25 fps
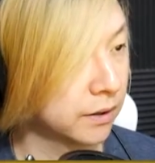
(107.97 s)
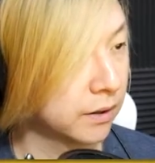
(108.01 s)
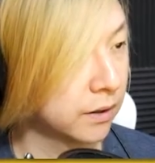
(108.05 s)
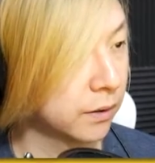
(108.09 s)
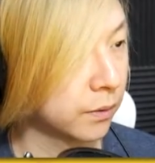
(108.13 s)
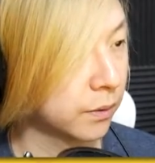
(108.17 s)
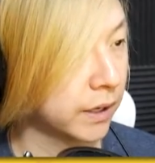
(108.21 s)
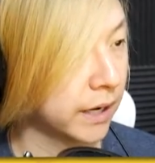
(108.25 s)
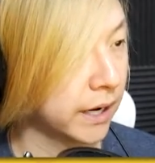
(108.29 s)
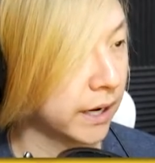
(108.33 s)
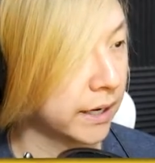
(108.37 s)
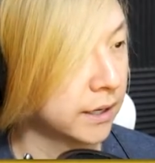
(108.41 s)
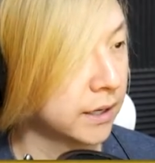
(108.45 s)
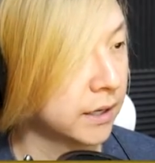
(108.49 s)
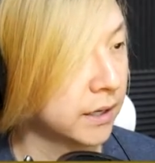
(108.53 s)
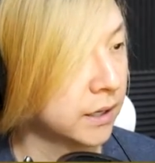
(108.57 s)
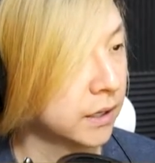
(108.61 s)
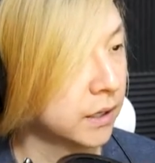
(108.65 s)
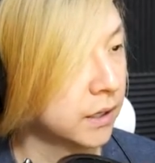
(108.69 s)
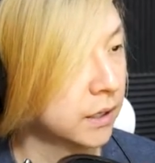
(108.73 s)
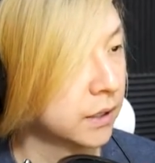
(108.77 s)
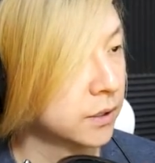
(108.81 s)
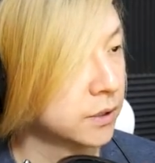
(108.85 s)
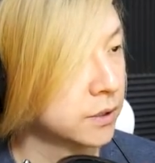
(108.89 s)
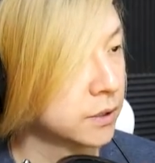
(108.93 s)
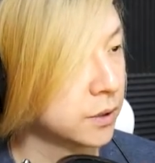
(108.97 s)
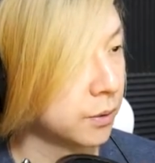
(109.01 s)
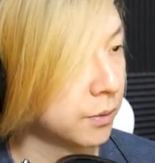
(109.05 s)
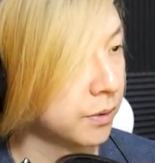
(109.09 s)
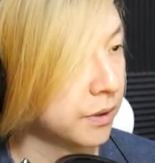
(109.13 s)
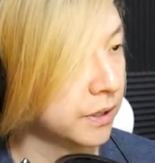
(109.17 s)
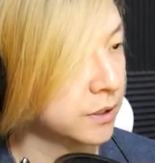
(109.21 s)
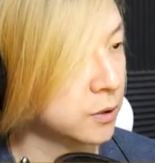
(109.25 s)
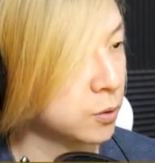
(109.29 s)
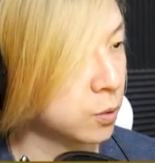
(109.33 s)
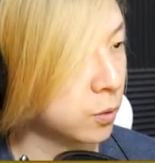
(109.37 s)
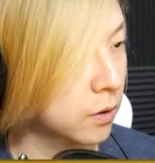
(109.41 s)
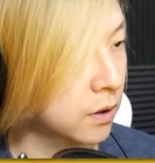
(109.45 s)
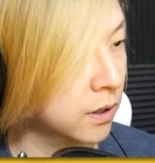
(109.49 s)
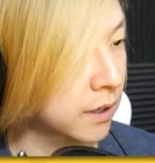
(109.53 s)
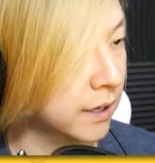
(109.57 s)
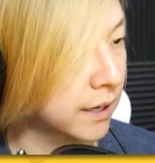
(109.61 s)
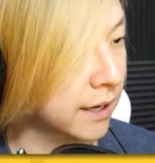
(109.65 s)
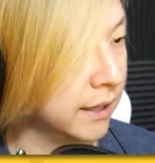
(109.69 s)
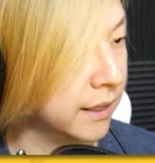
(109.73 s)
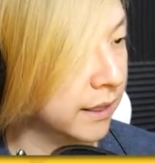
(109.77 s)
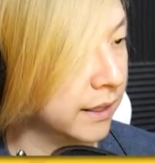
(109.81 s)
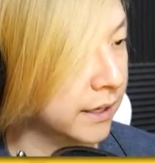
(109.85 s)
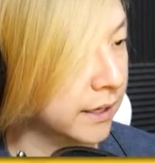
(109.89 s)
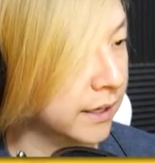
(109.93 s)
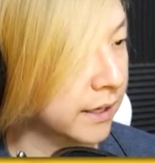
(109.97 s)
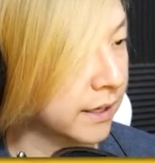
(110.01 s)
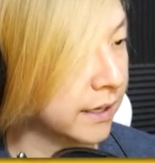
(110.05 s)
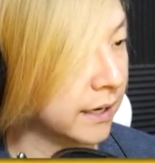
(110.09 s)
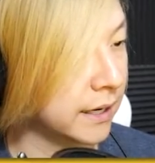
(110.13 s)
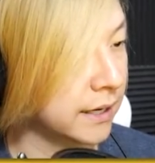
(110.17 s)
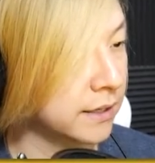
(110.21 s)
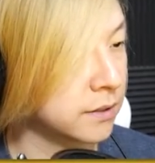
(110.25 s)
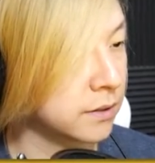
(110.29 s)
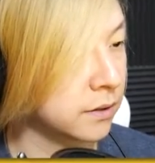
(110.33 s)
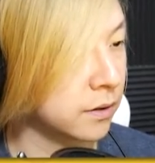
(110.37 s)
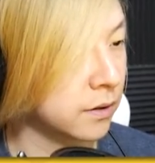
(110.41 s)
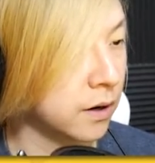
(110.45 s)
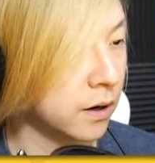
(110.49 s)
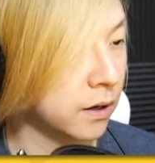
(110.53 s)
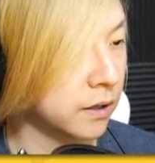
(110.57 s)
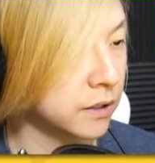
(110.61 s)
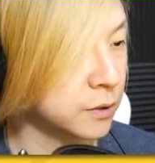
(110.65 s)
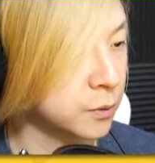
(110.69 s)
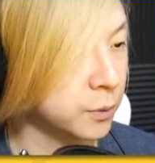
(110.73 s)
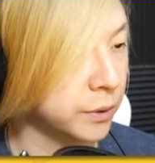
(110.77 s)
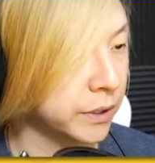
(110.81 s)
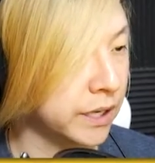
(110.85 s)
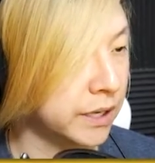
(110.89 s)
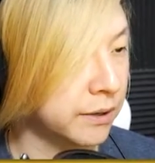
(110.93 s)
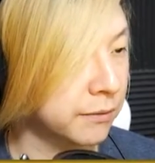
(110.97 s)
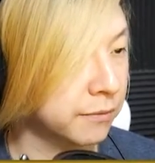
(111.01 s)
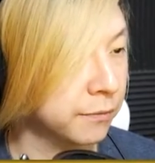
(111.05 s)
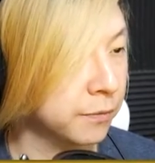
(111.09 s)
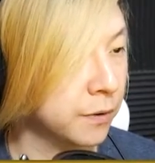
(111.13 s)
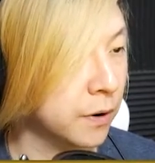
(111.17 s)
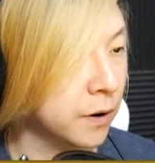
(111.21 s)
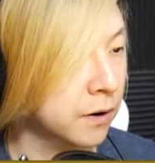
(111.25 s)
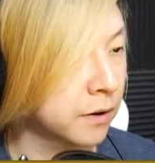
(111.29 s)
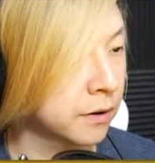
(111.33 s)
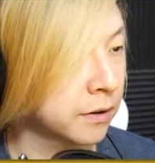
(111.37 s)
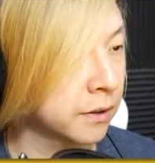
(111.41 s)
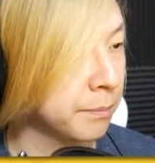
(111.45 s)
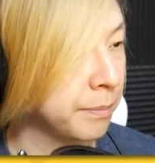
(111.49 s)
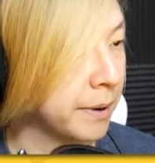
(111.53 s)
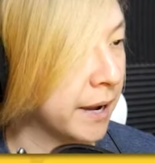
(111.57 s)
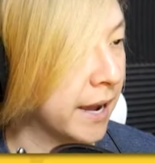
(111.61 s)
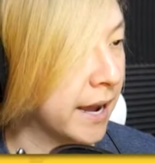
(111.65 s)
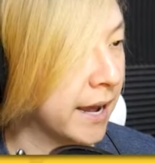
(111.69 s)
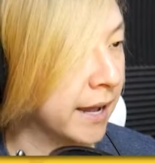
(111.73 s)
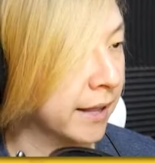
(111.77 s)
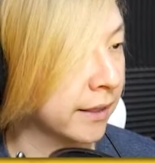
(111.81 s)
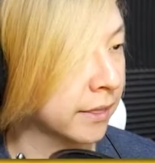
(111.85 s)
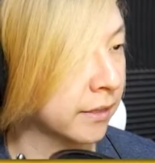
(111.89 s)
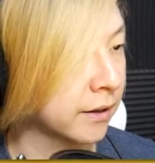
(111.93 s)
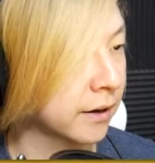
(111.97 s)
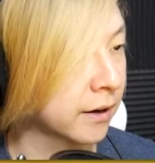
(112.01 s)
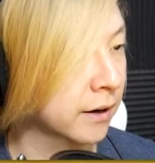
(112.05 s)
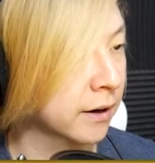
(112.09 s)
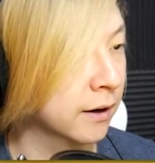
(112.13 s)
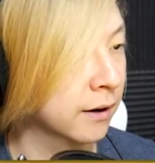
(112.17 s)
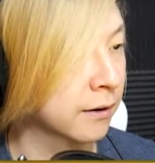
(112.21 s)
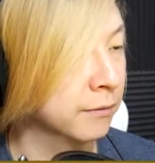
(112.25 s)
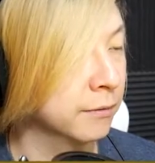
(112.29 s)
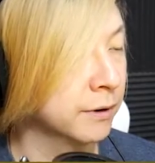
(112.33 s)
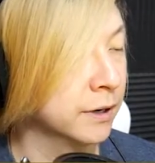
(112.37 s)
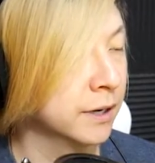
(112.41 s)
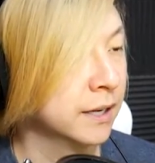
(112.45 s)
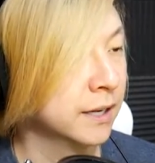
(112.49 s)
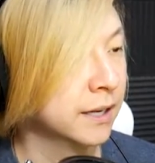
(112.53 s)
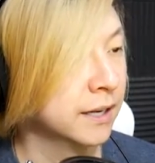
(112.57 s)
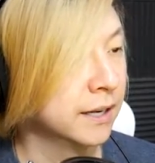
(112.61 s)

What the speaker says: Okay, so in this one, I think as long as we keep following the path of